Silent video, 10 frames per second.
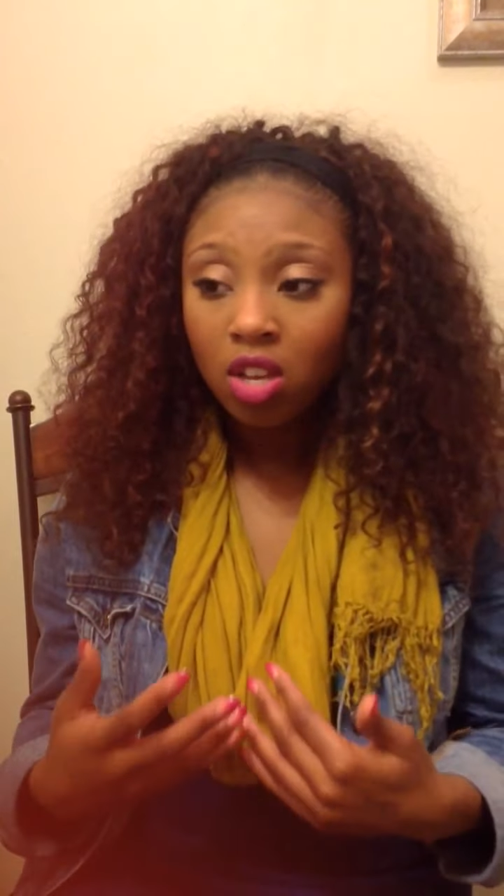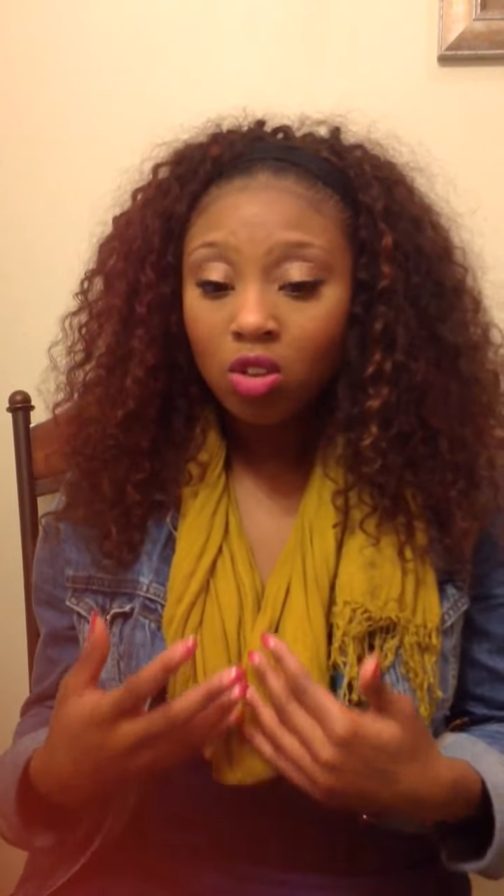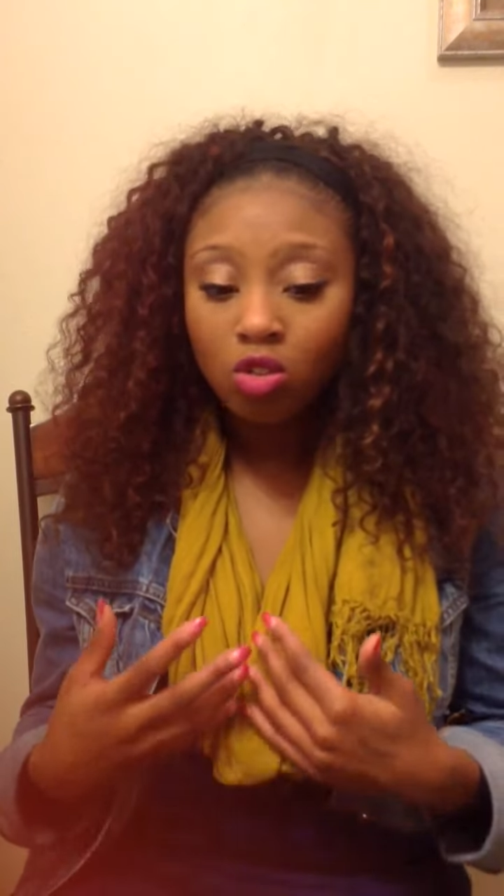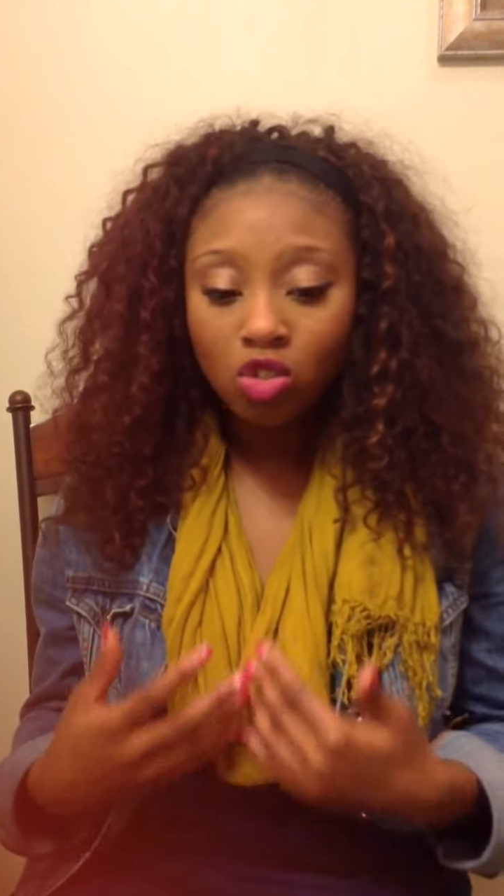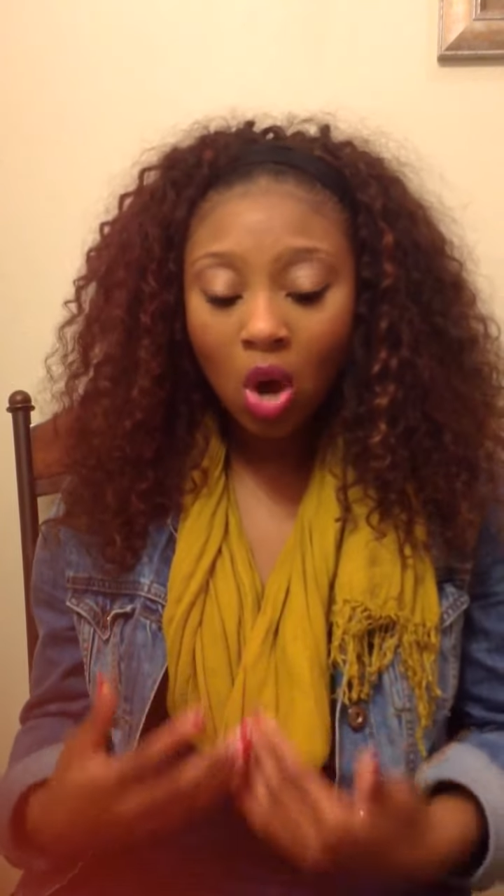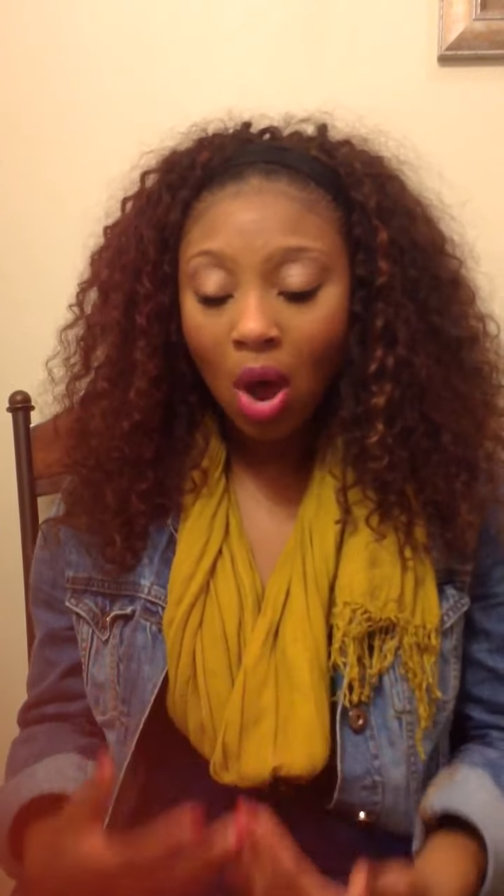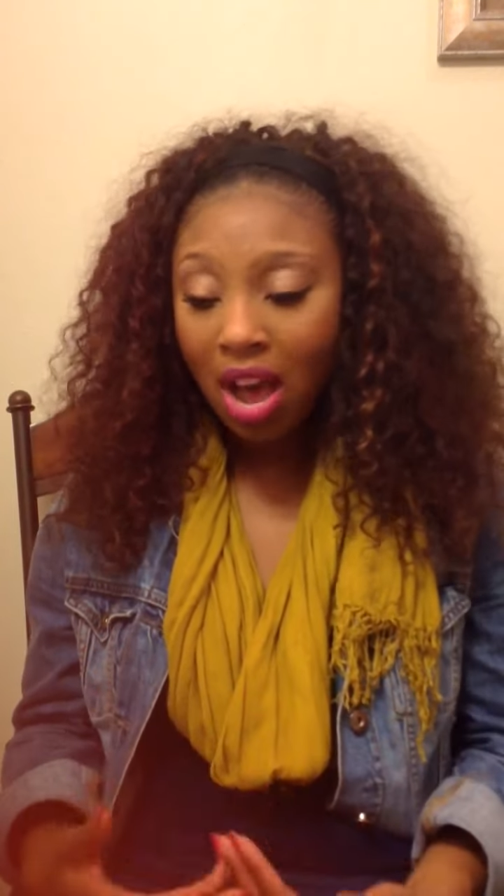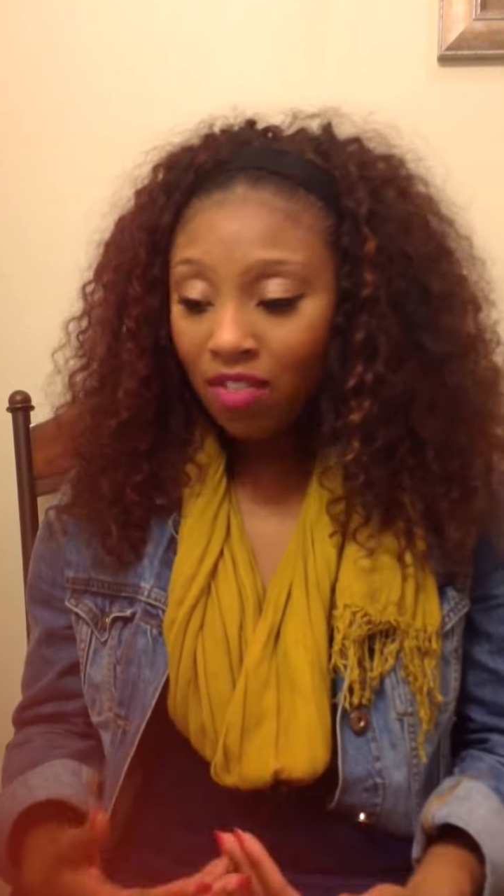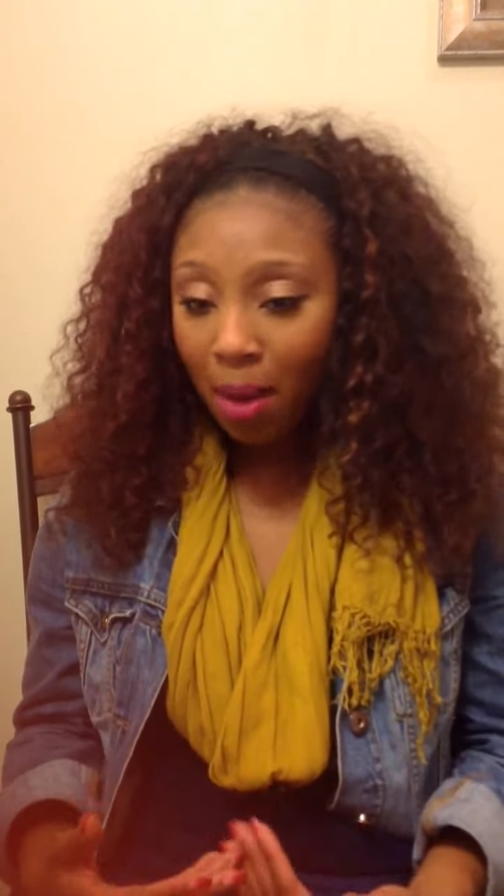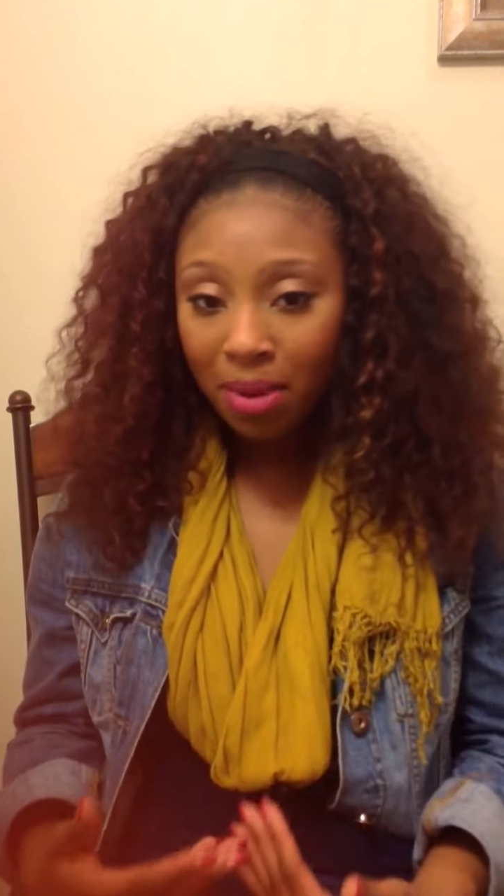you don't
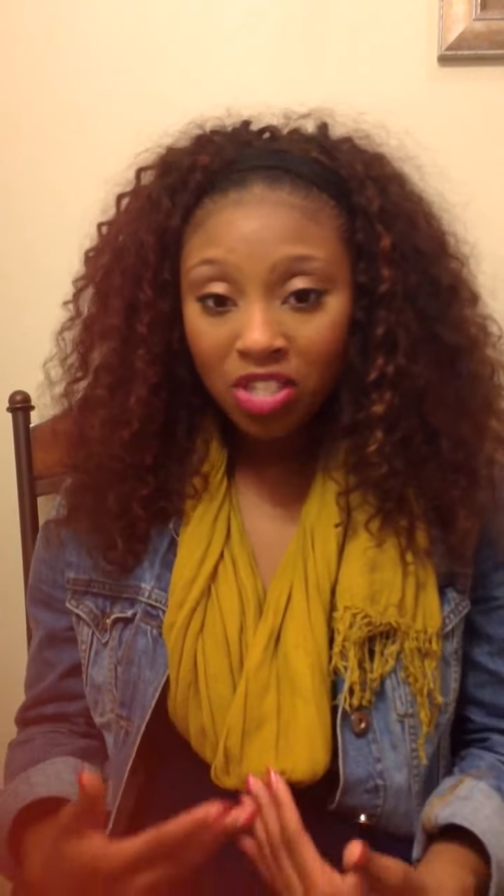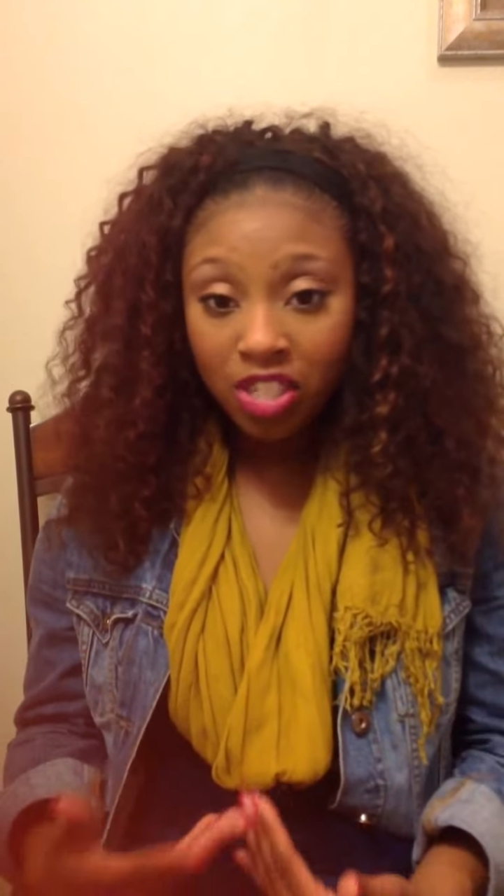have that much